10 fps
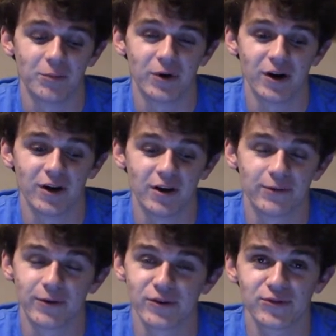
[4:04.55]
But
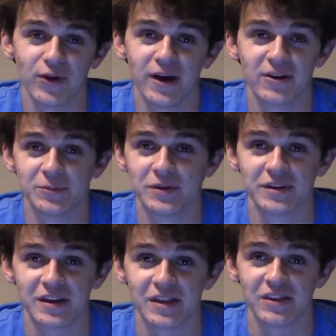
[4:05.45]
first flight open
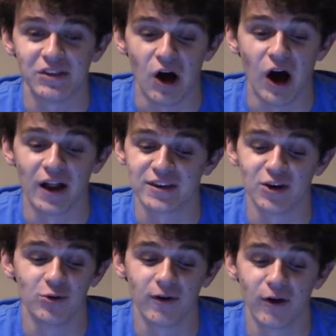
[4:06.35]
did not
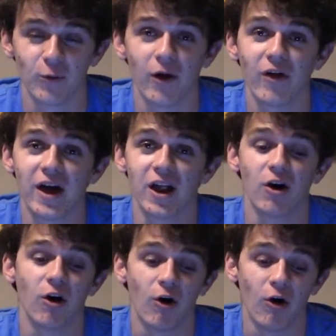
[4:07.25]
go very well at
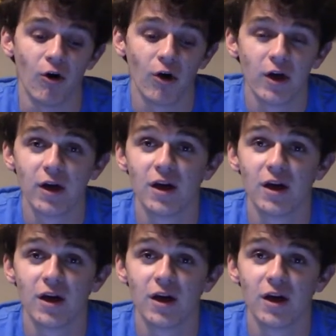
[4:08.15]
all.